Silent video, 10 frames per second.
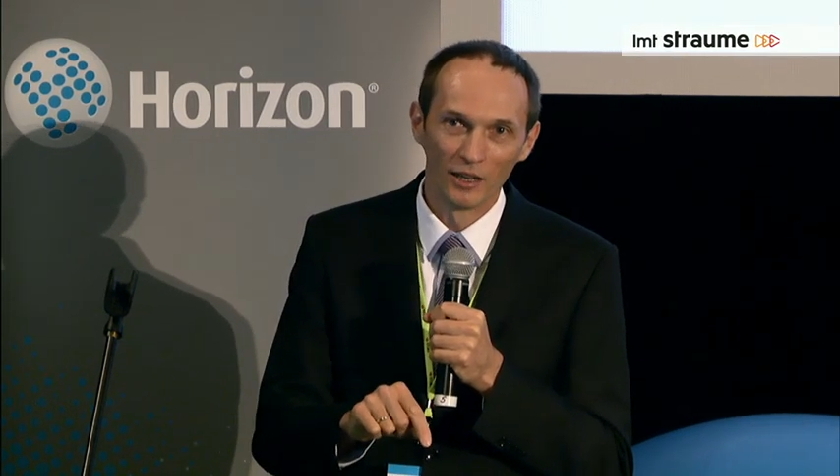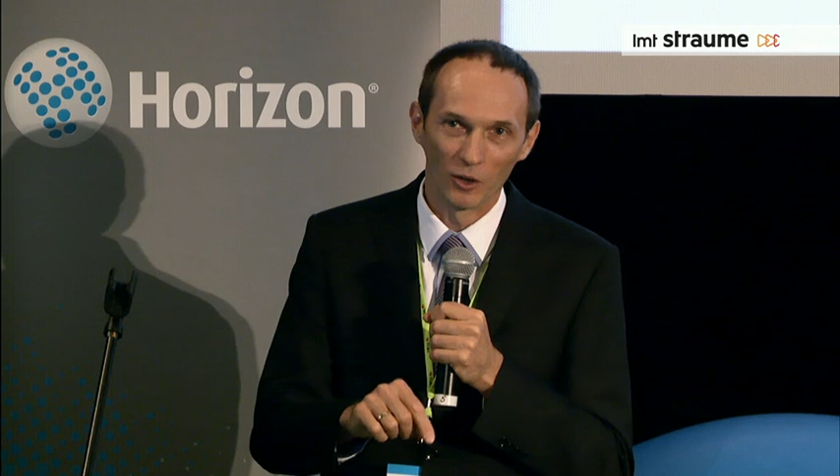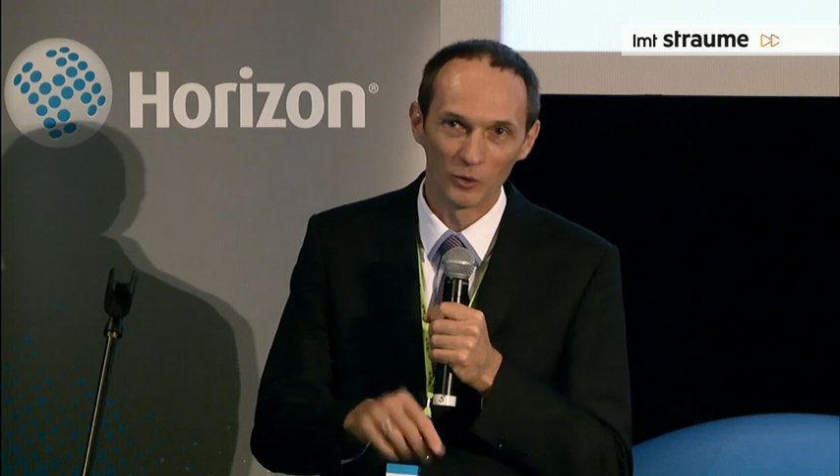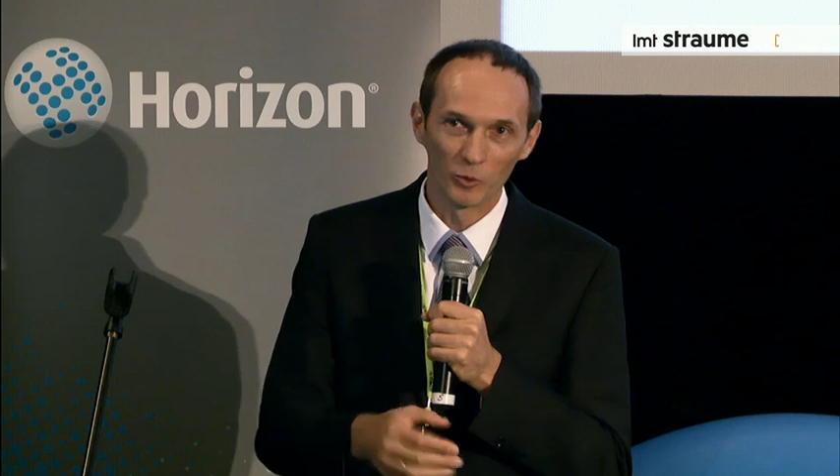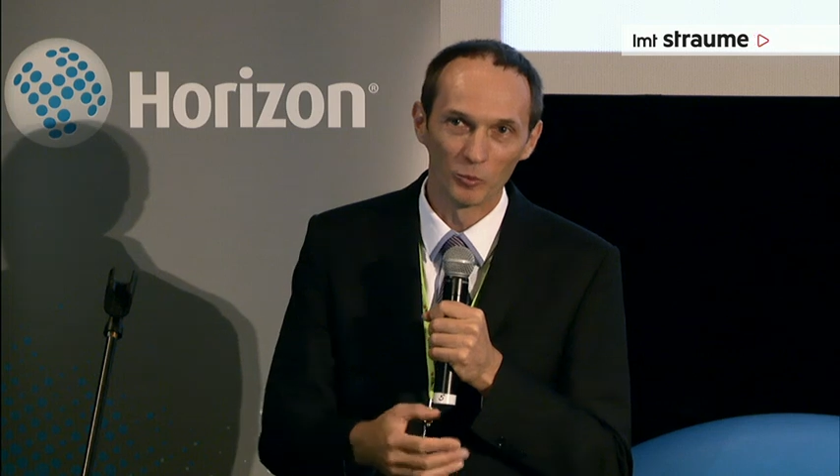
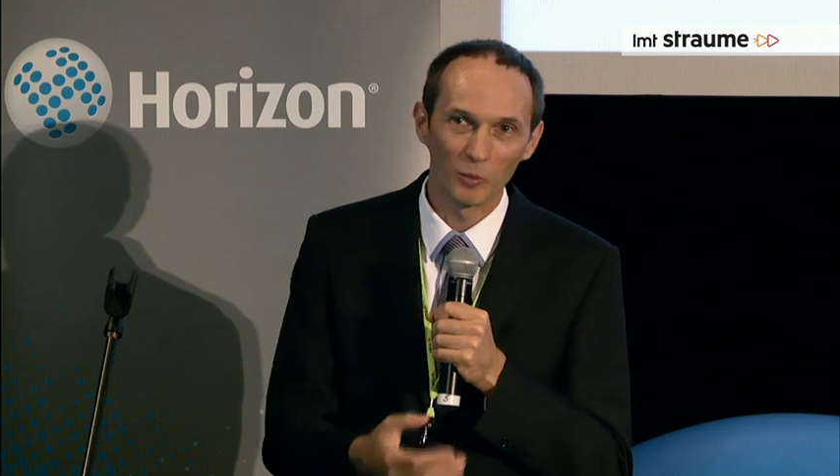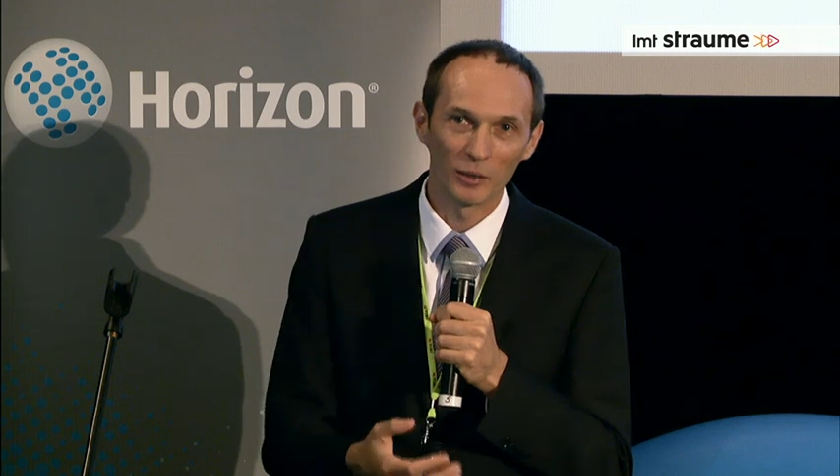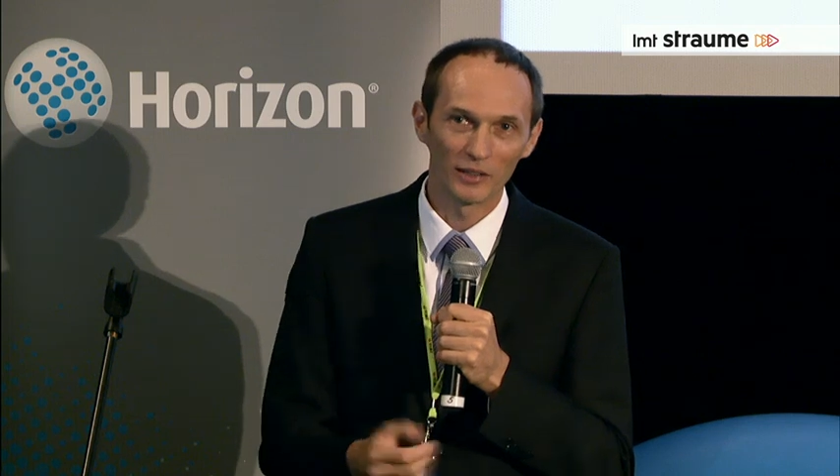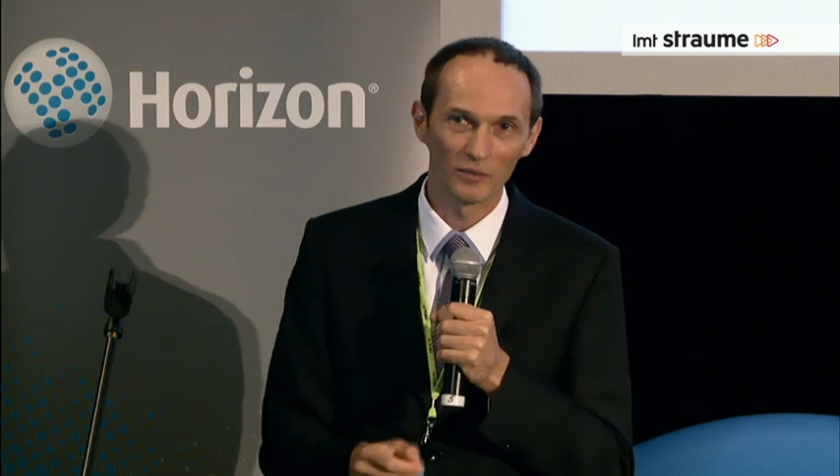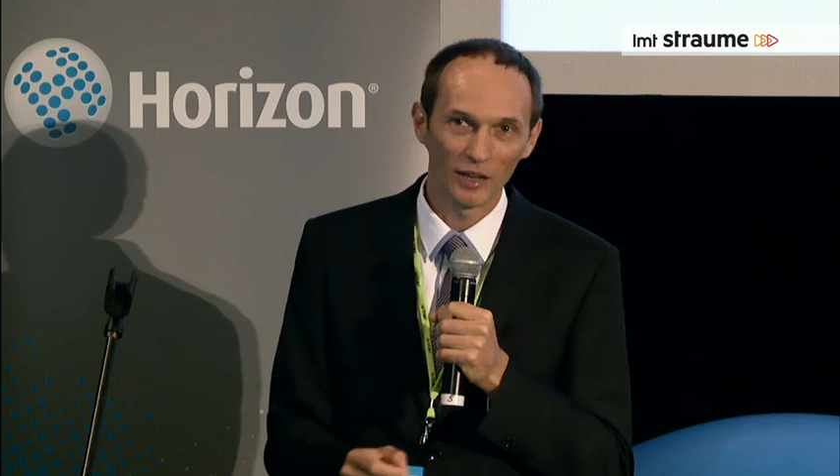on your
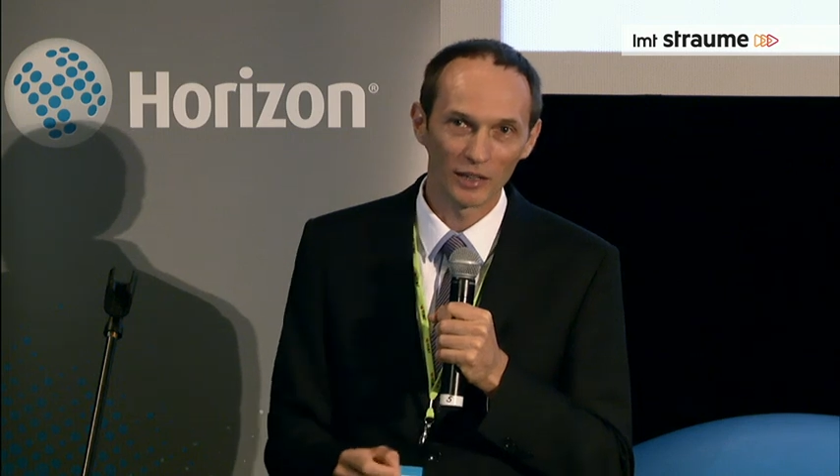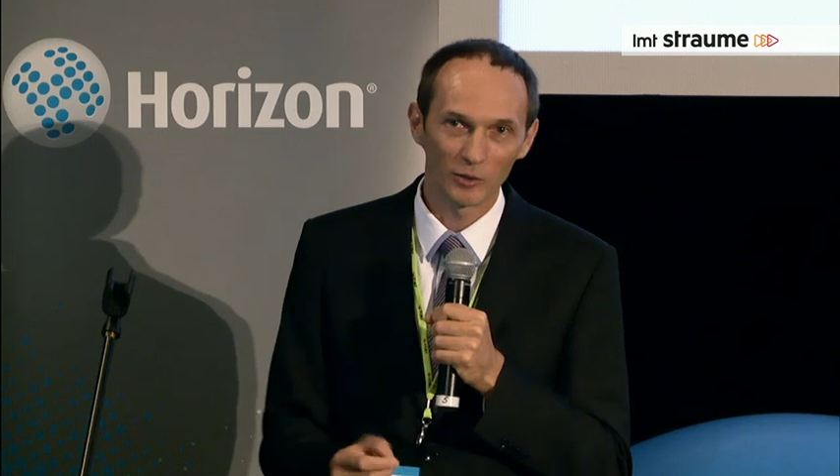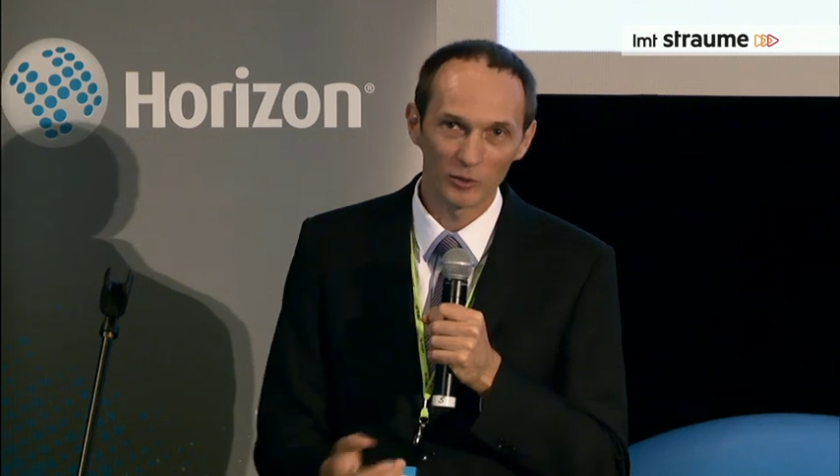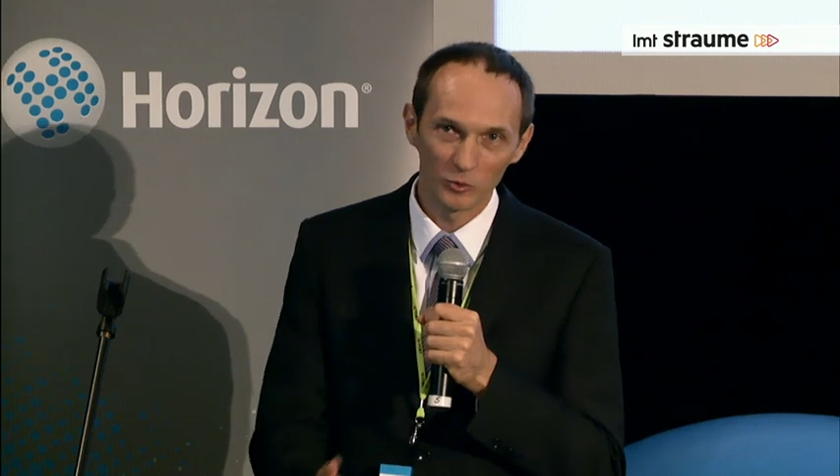mobile device, right?